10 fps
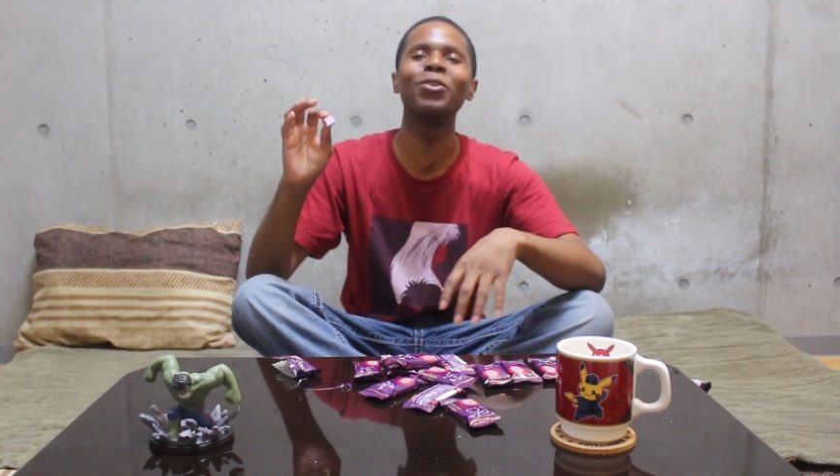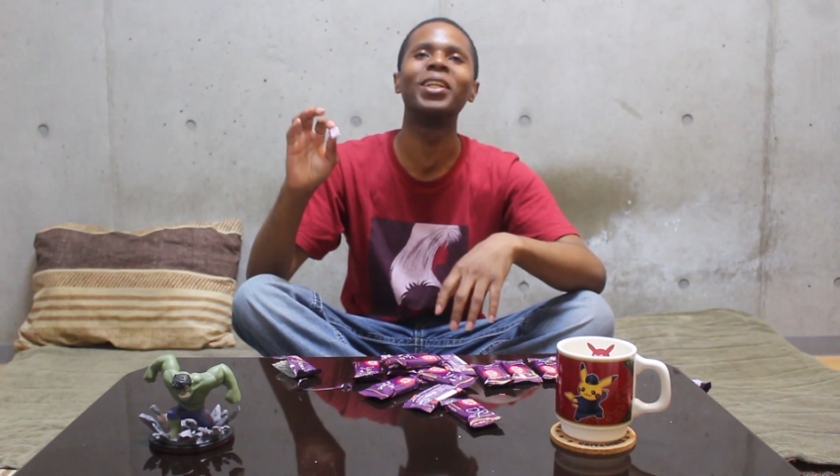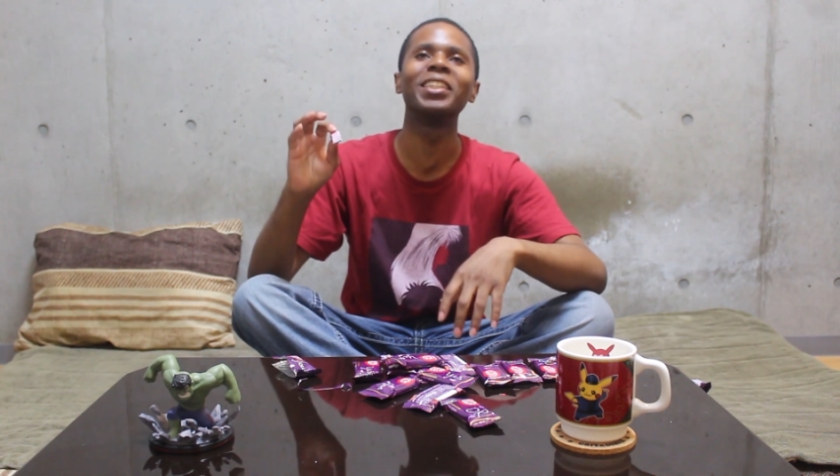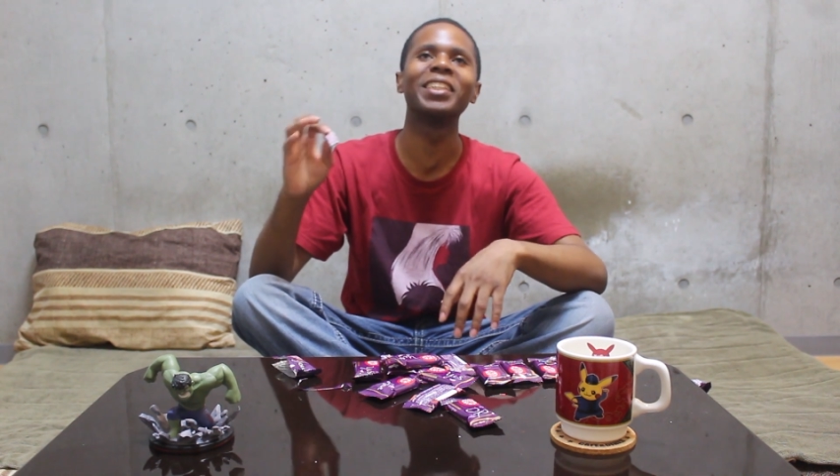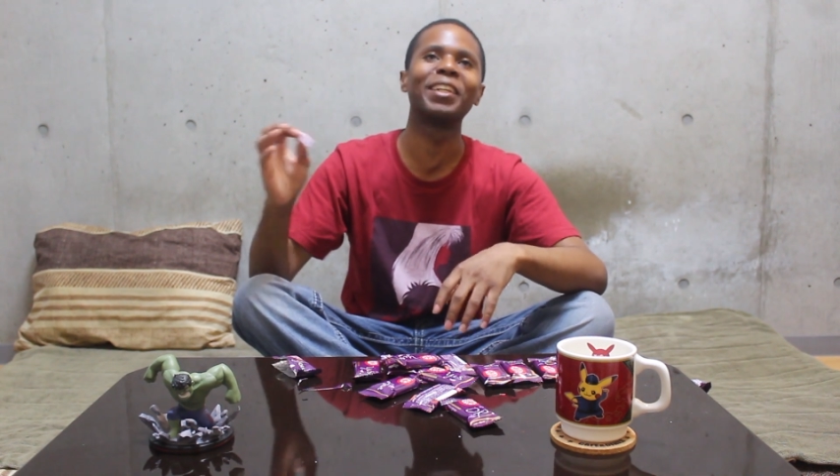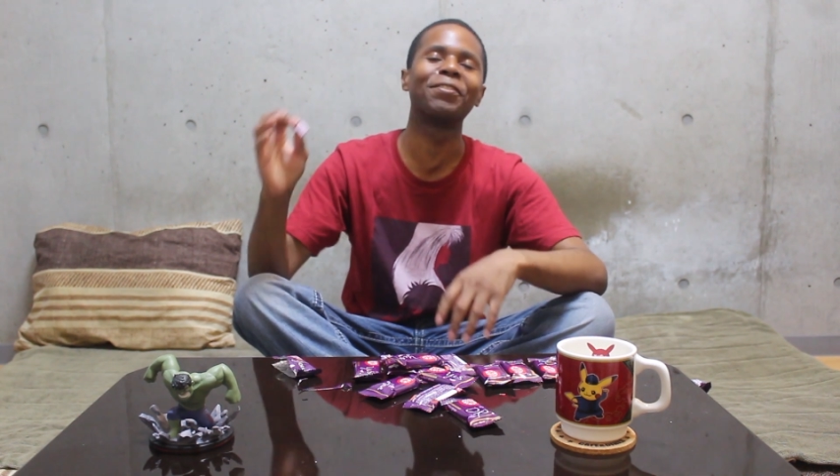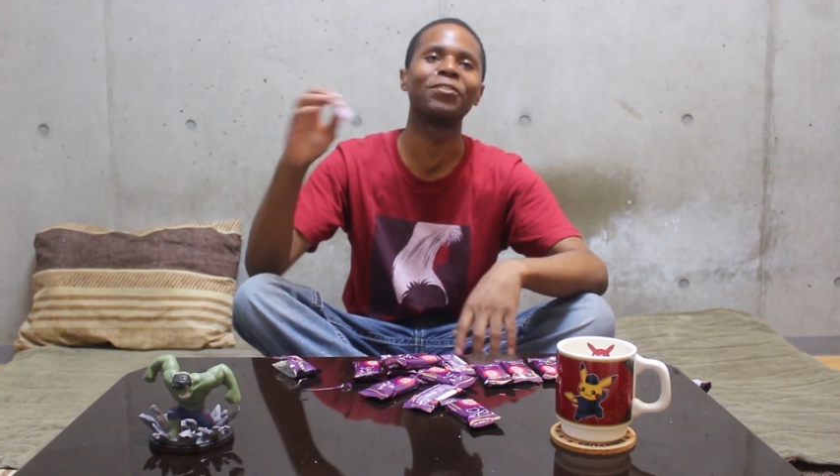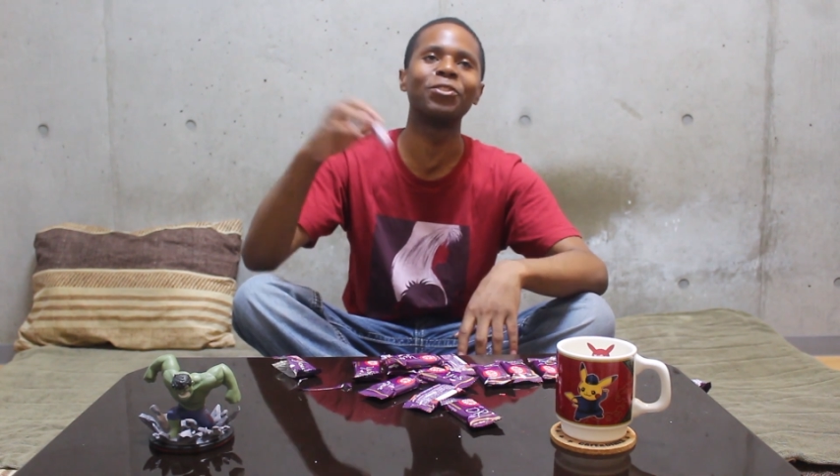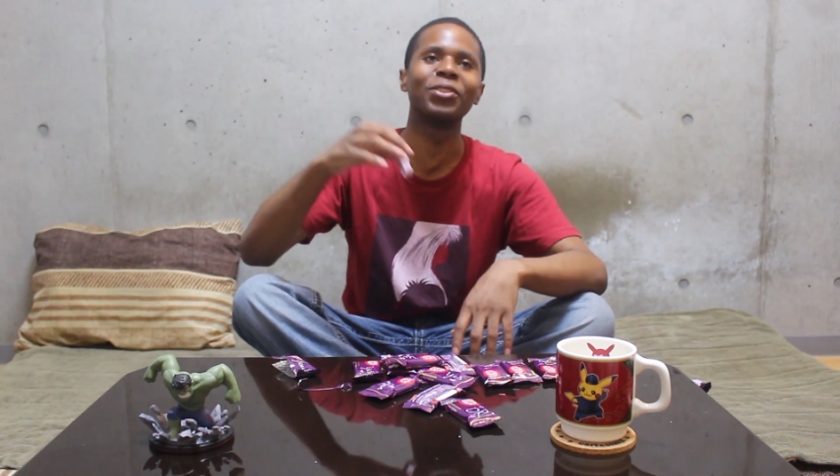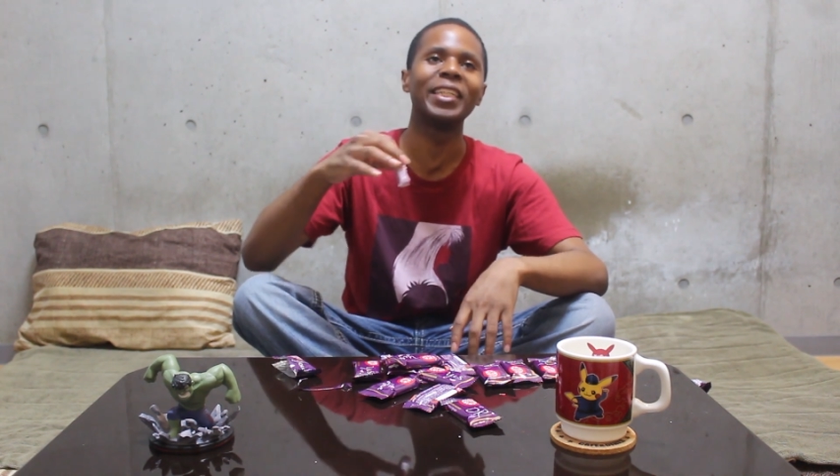Who doesn't like
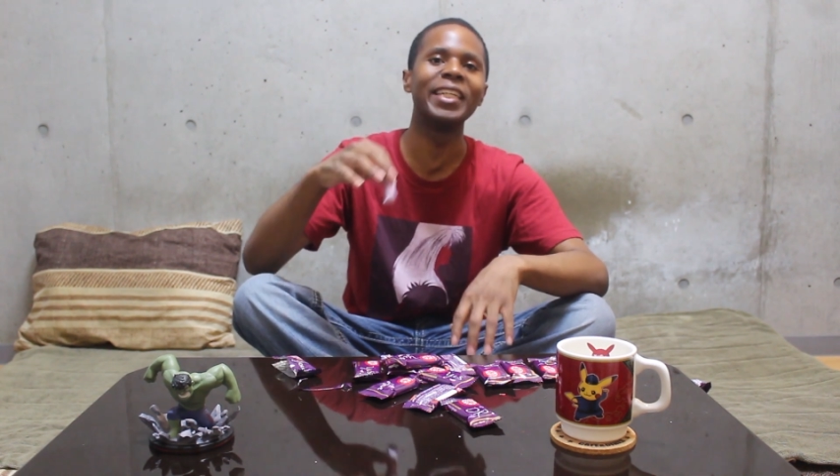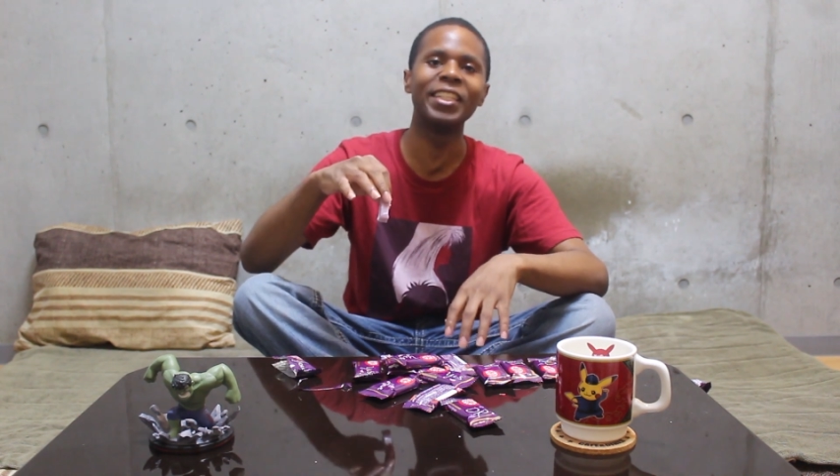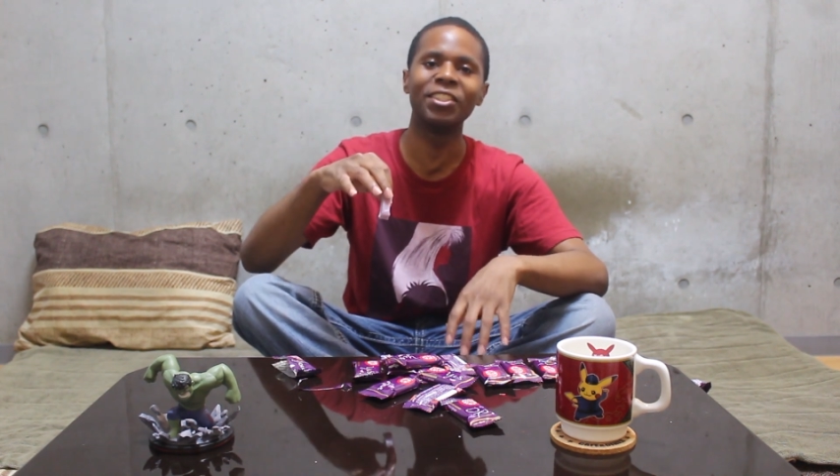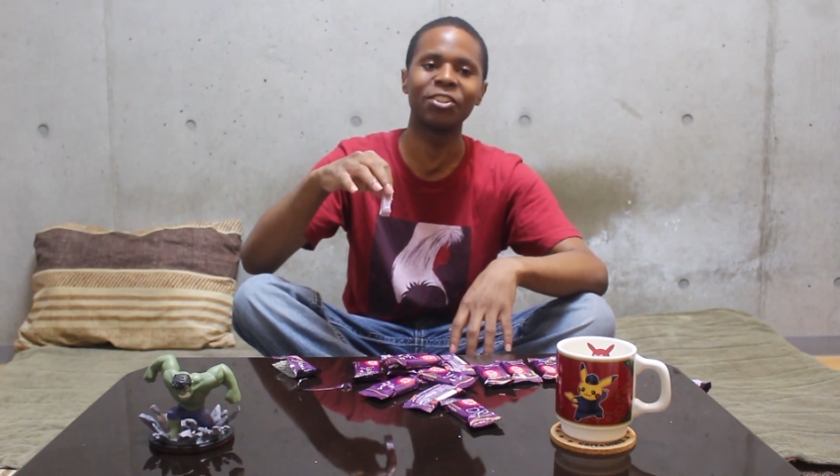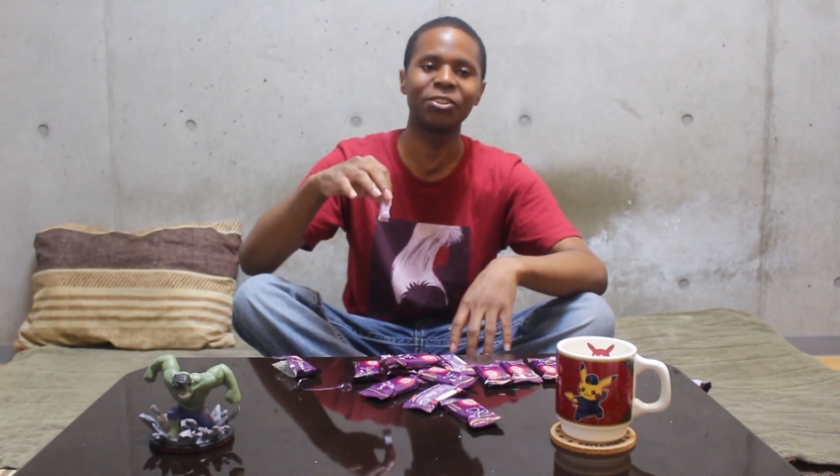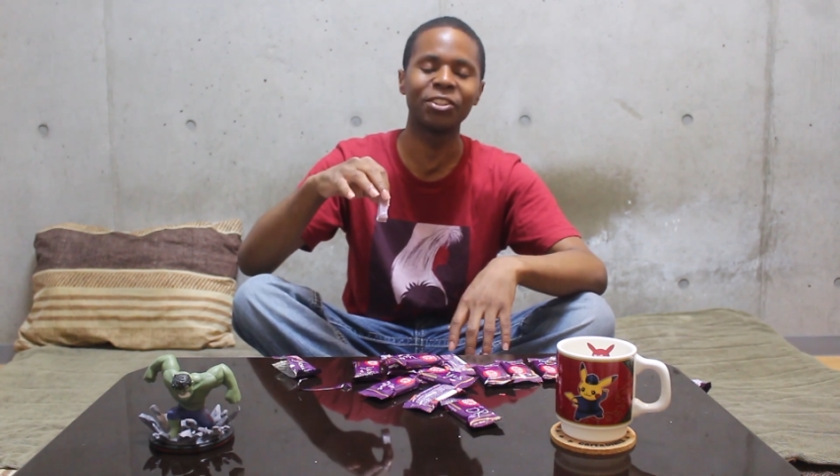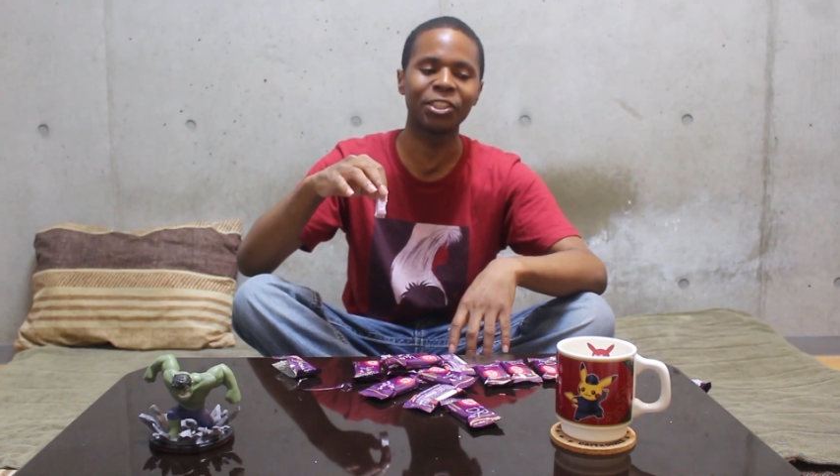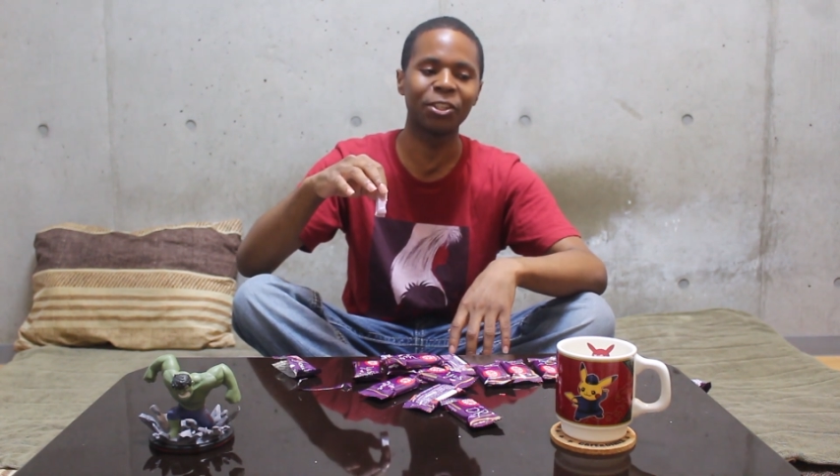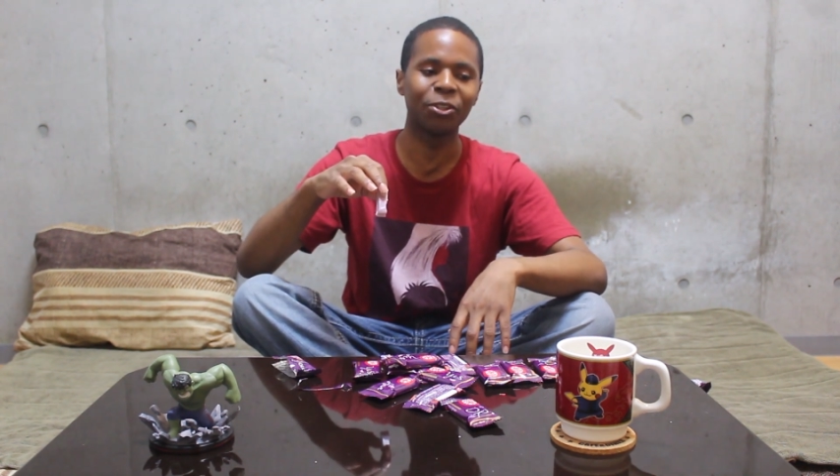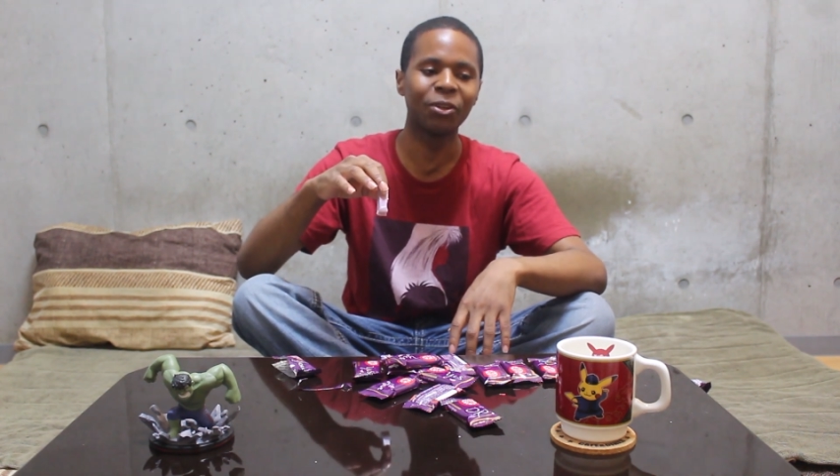fruits in desserts,
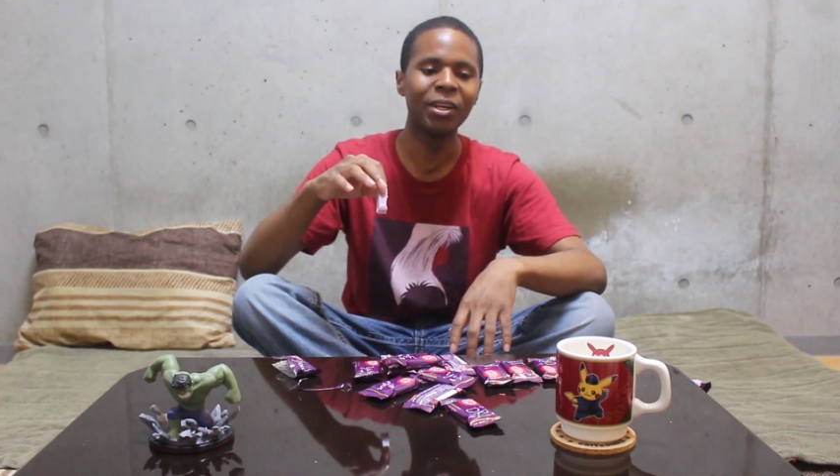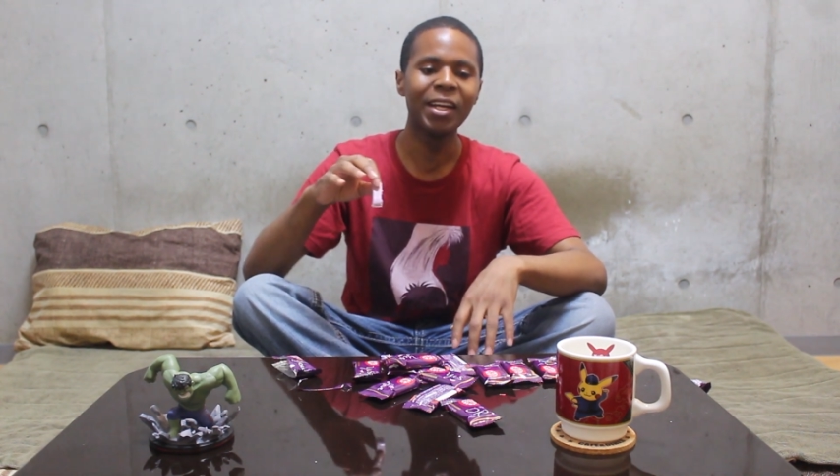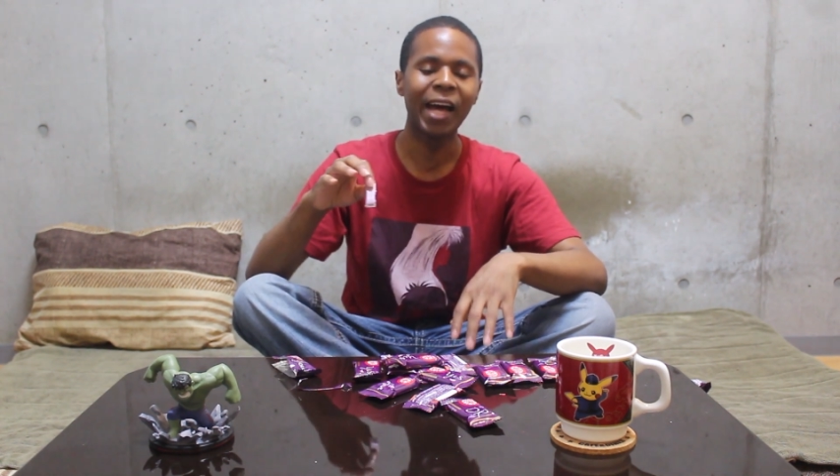so...